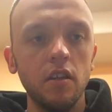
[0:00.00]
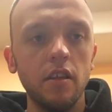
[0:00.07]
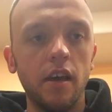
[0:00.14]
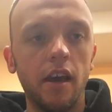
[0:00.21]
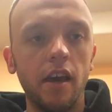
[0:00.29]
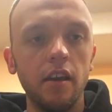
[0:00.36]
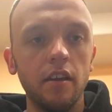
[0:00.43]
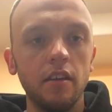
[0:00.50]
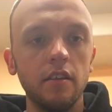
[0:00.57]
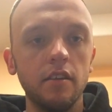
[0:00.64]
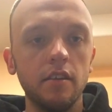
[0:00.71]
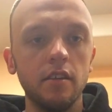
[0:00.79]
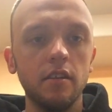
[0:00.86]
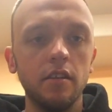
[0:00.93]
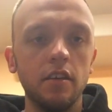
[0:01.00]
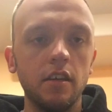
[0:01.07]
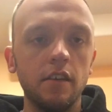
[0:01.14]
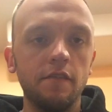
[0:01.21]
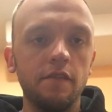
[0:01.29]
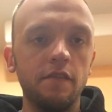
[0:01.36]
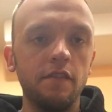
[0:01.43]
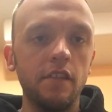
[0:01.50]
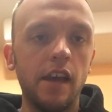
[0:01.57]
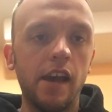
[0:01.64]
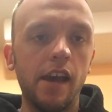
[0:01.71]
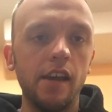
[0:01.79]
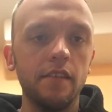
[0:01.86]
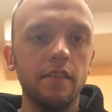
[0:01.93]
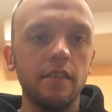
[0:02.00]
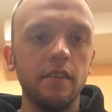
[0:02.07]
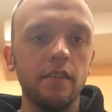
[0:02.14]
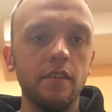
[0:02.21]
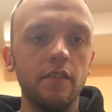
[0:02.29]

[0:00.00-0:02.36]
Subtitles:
that flat